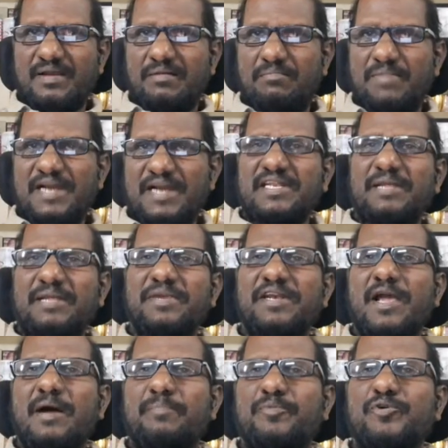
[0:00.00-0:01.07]

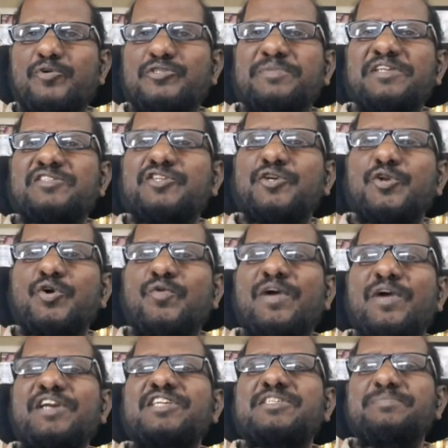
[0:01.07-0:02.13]
Multimedia approach means, you know
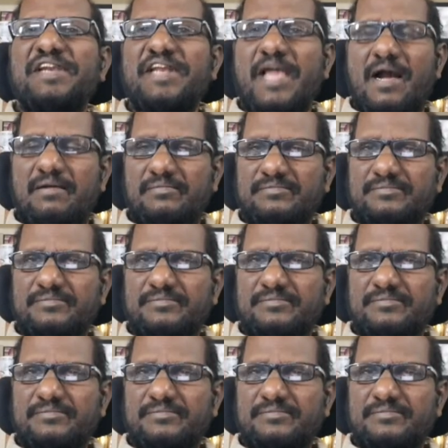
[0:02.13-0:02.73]
what is media.